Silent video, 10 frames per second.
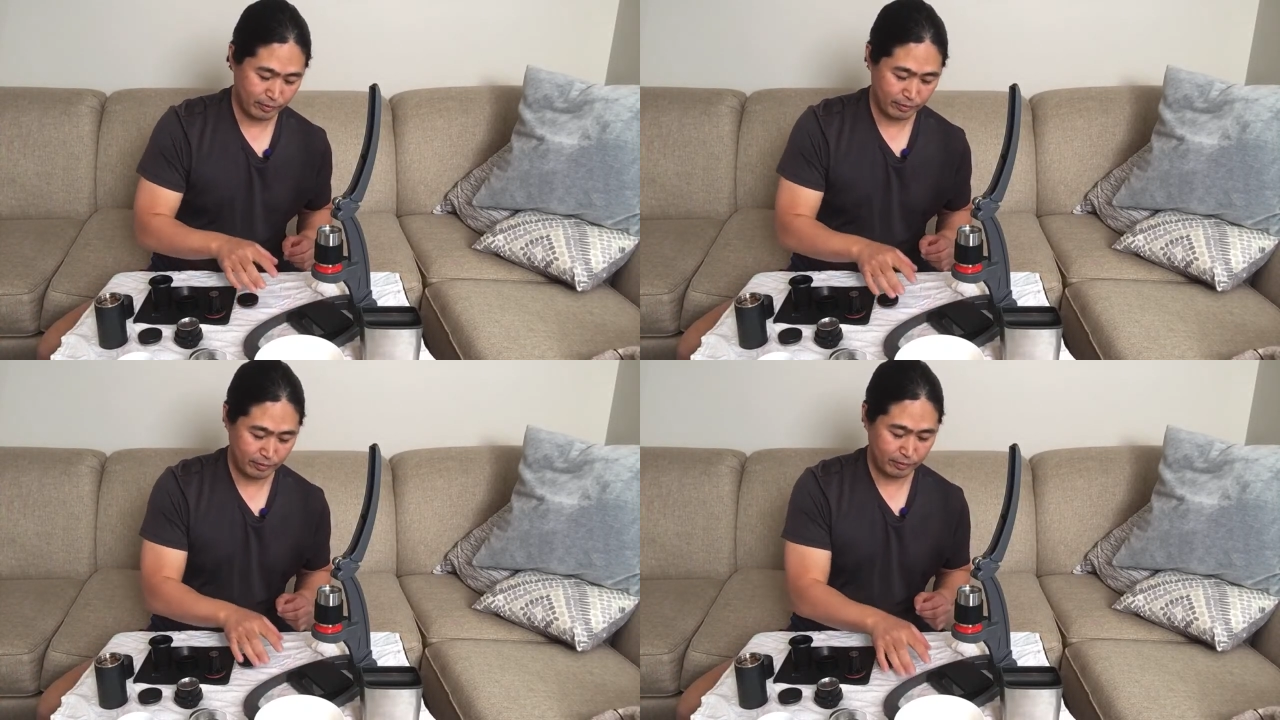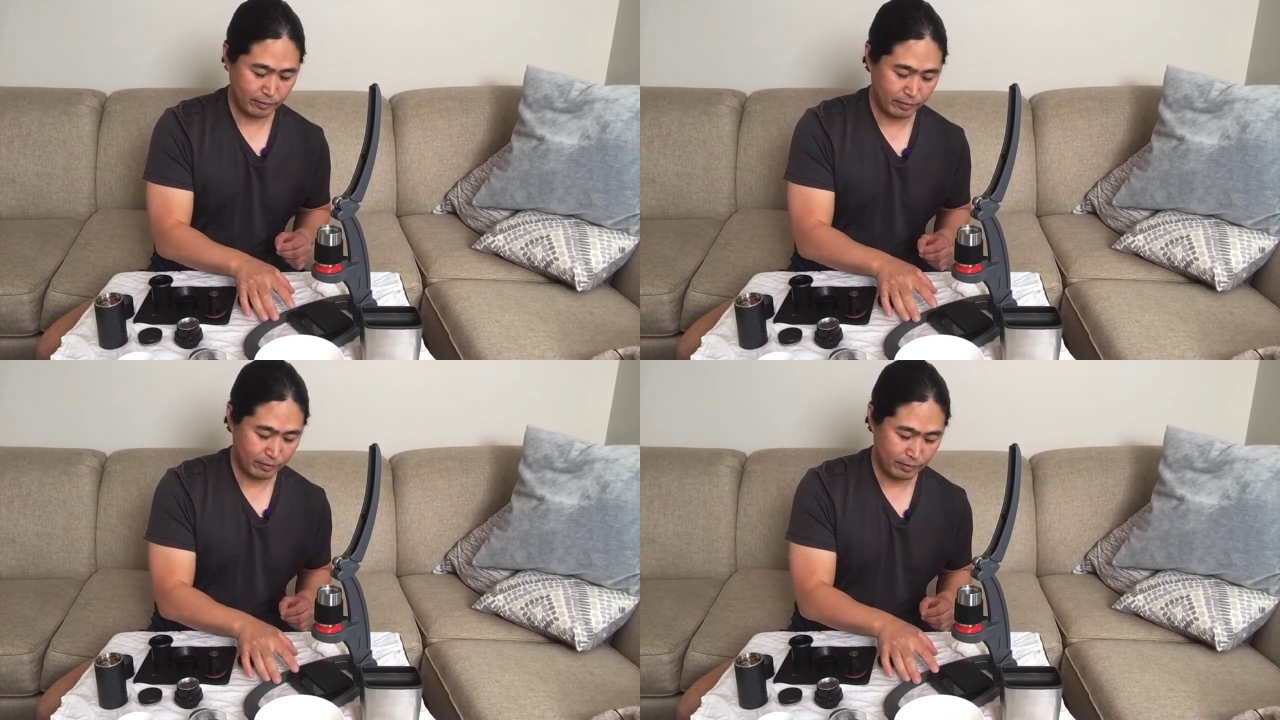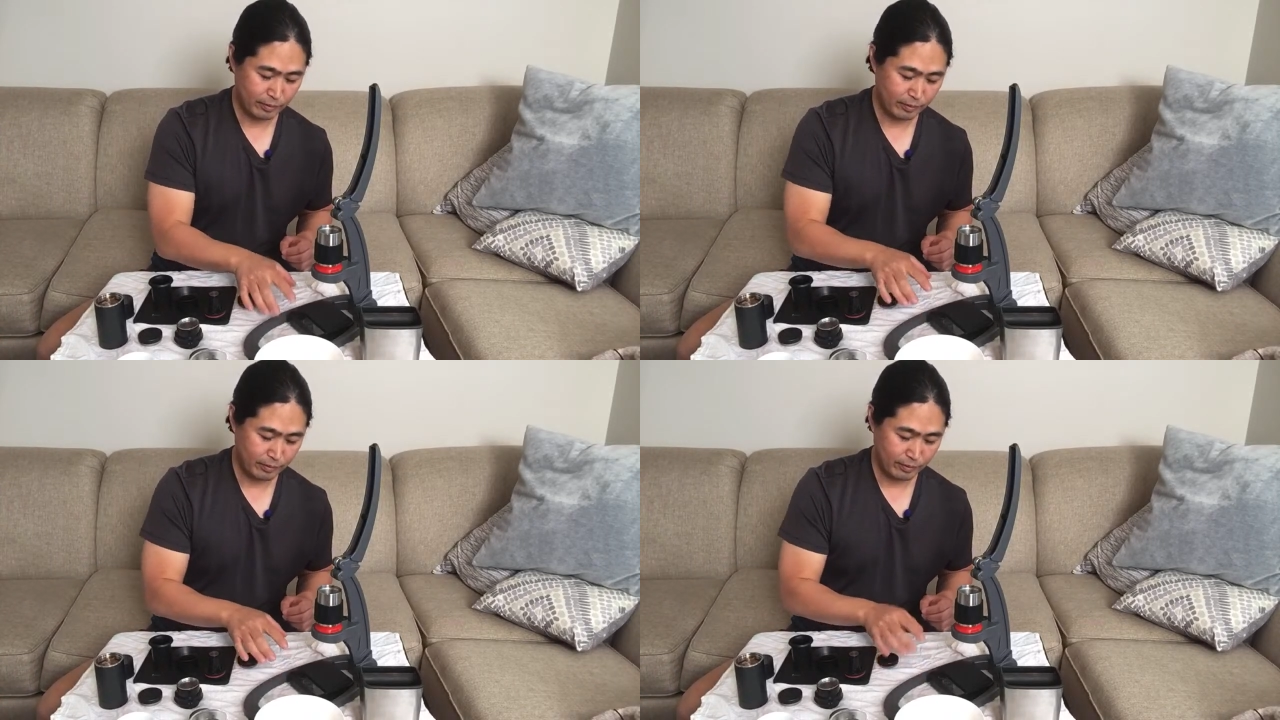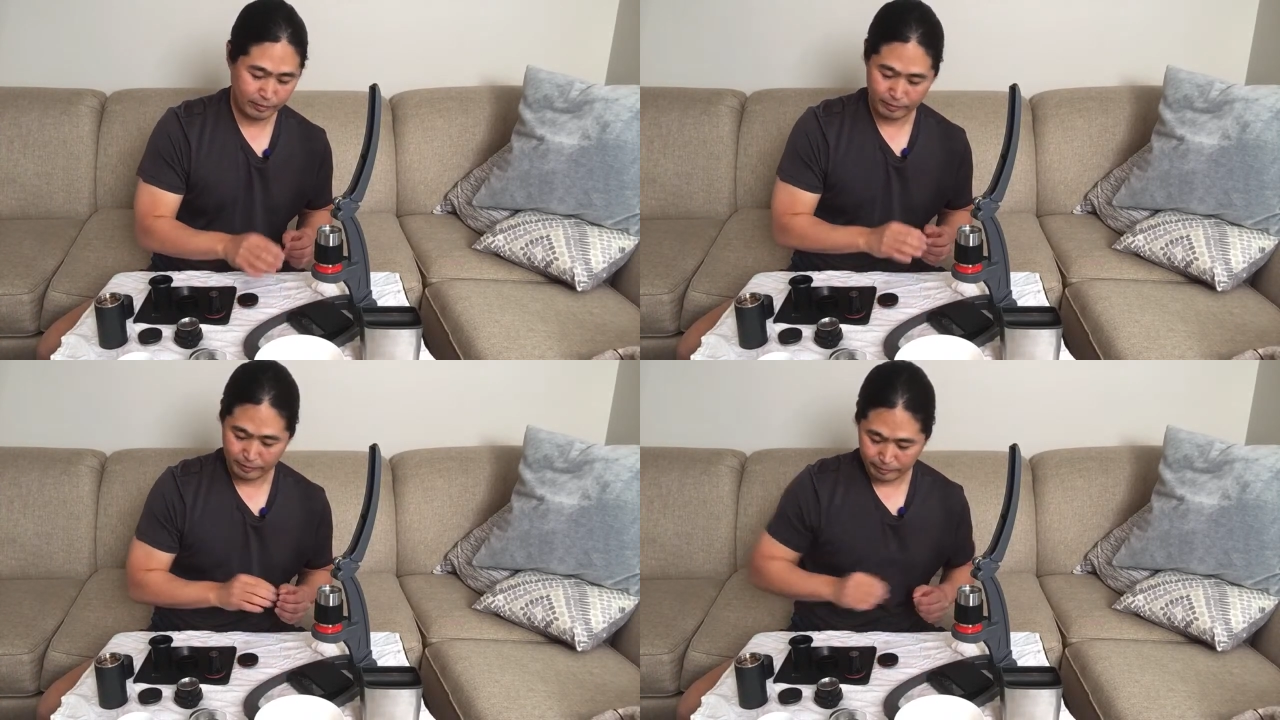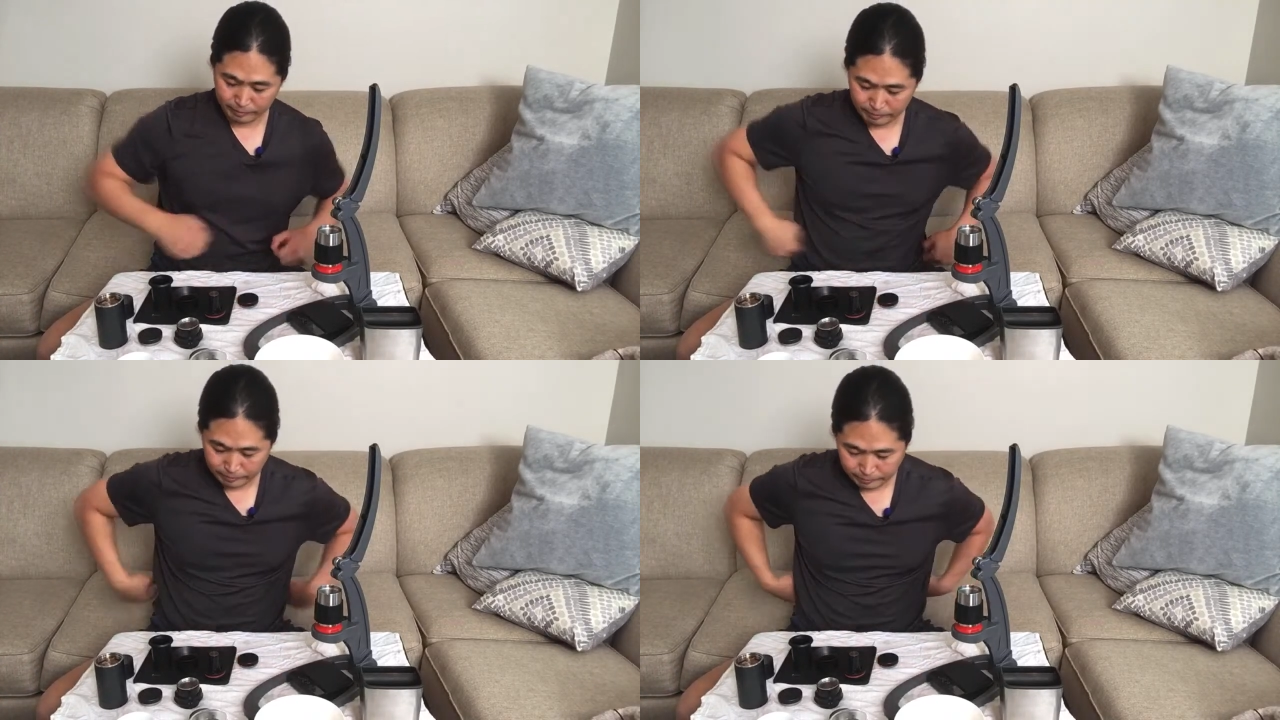
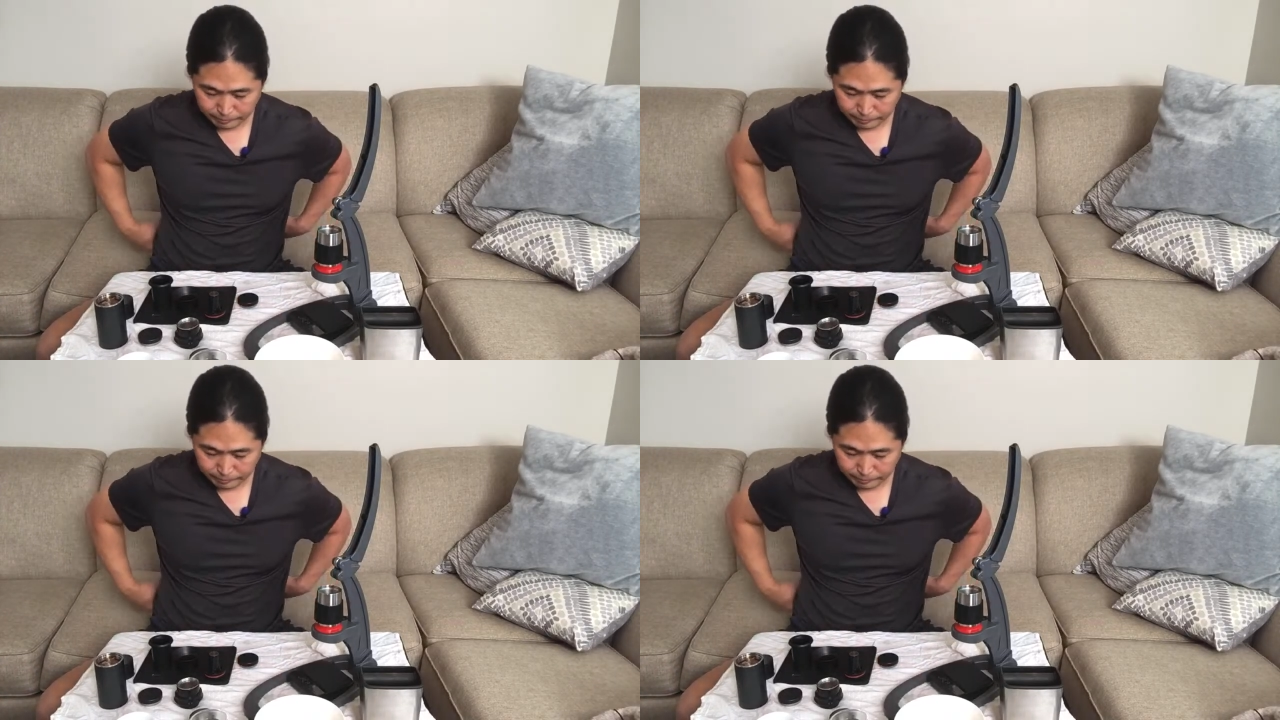Nothing is said.